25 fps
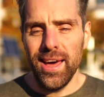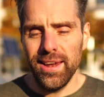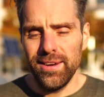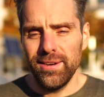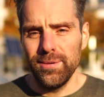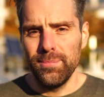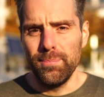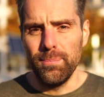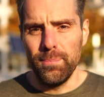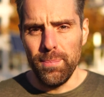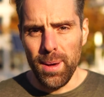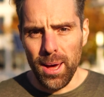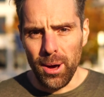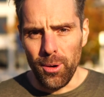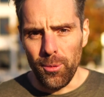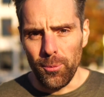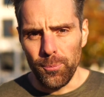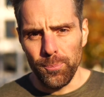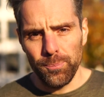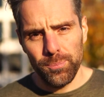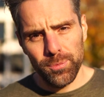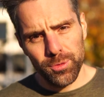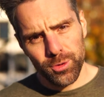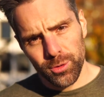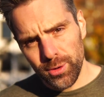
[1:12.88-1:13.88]
that bell.
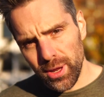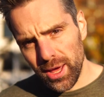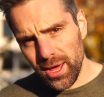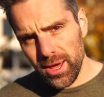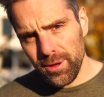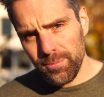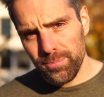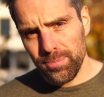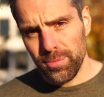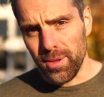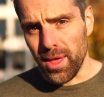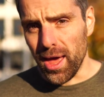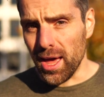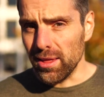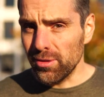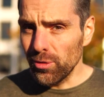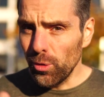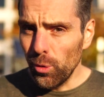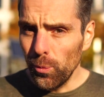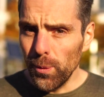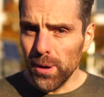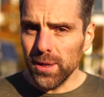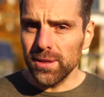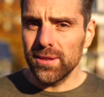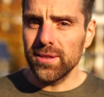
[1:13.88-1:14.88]
Today, as
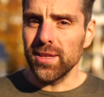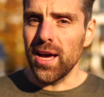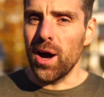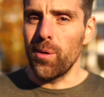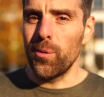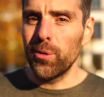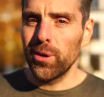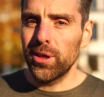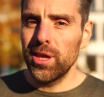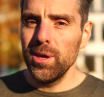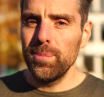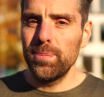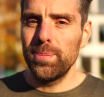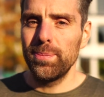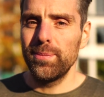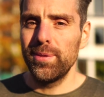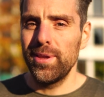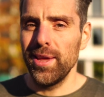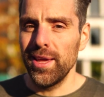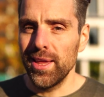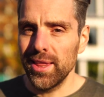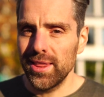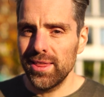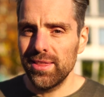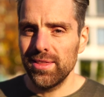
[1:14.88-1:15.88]
always, I want to keep
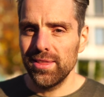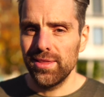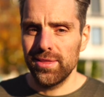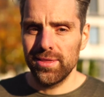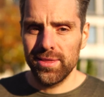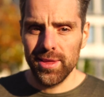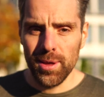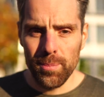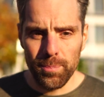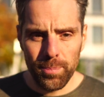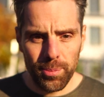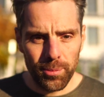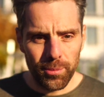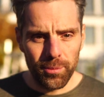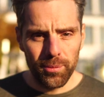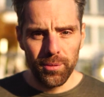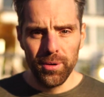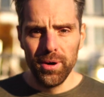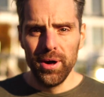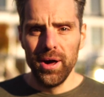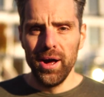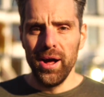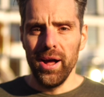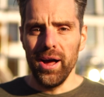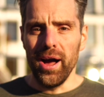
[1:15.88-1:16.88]
things simple.
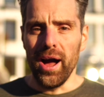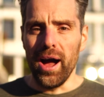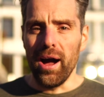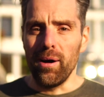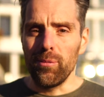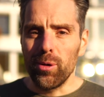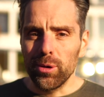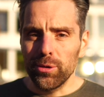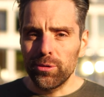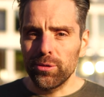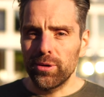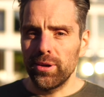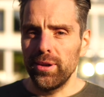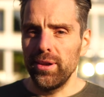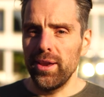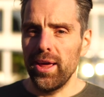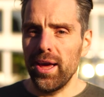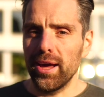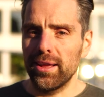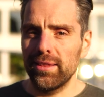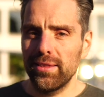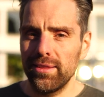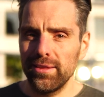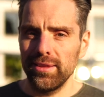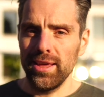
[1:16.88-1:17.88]
I want to
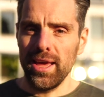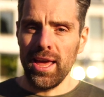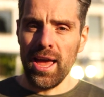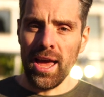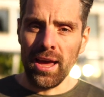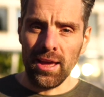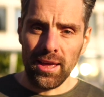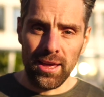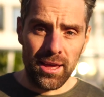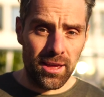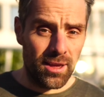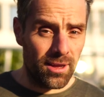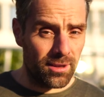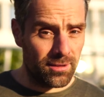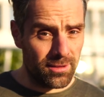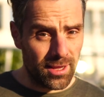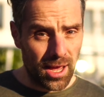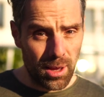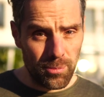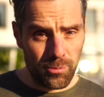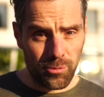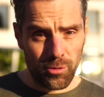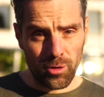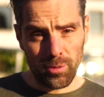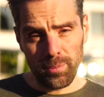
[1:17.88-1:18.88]
connect uh,
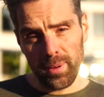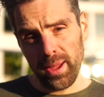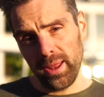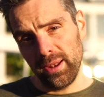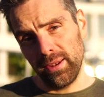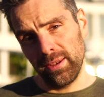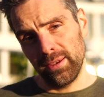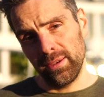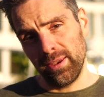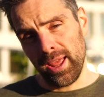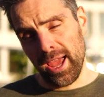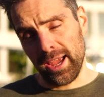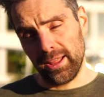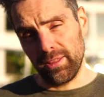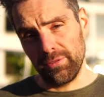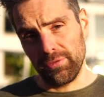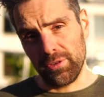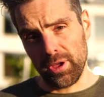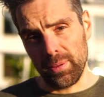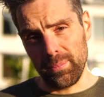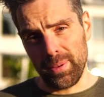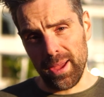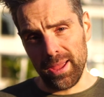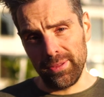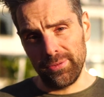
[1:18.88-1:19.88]
Typeform and
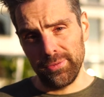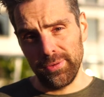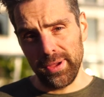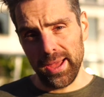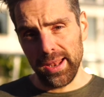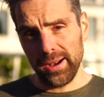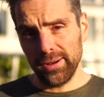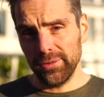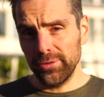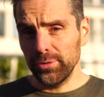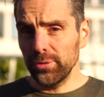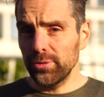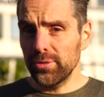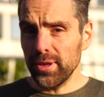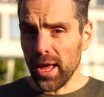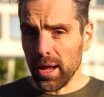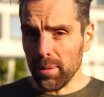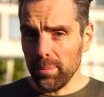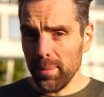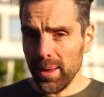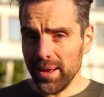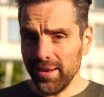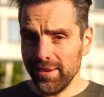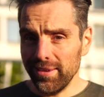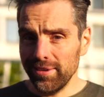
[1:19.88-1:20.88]
Active Campaign together to
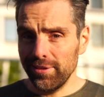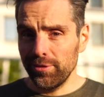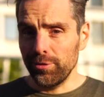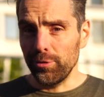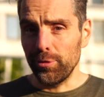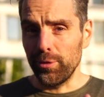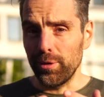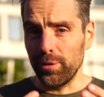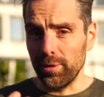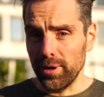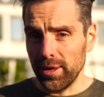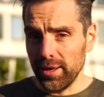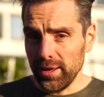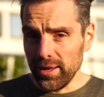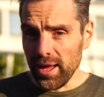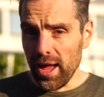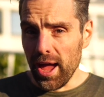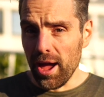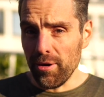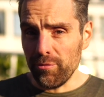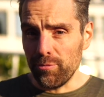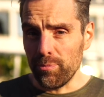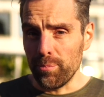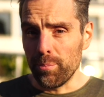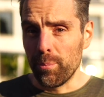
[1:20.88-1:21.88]
segment, to
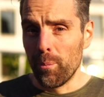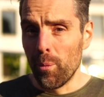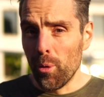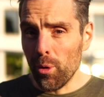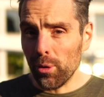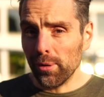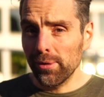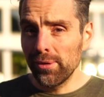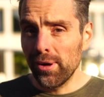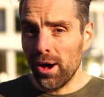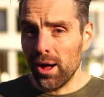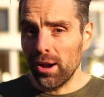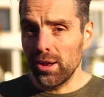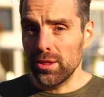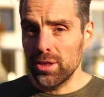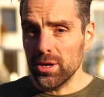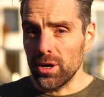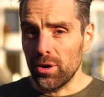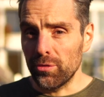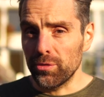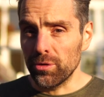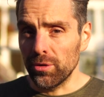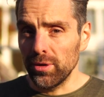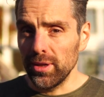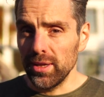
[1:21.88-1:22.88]
have more knowledge
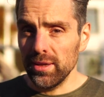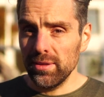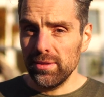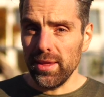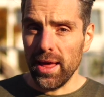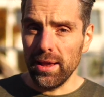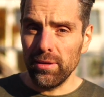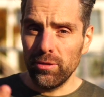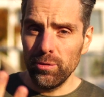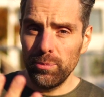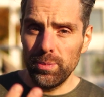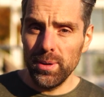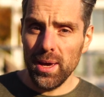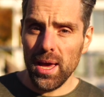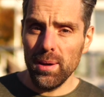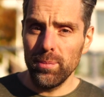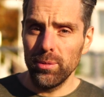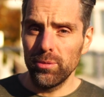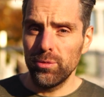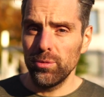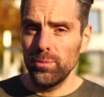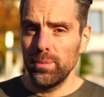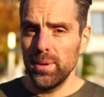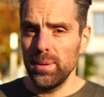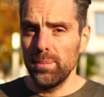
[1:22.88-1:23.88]
of your list, and to be
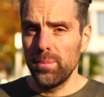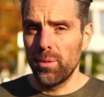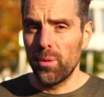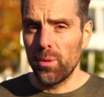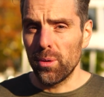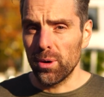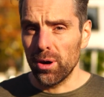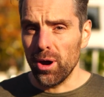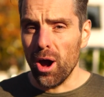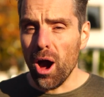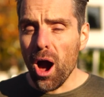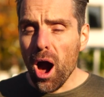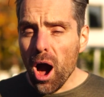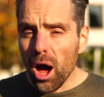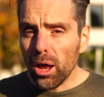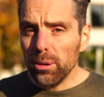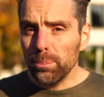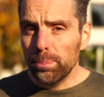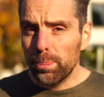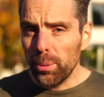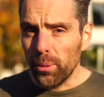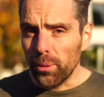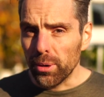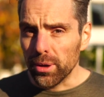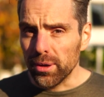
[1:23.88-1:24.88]
able to be more
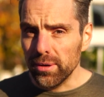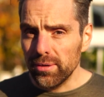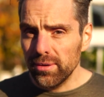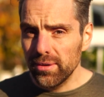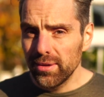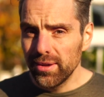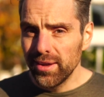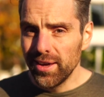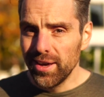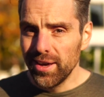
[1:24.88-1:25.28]
on point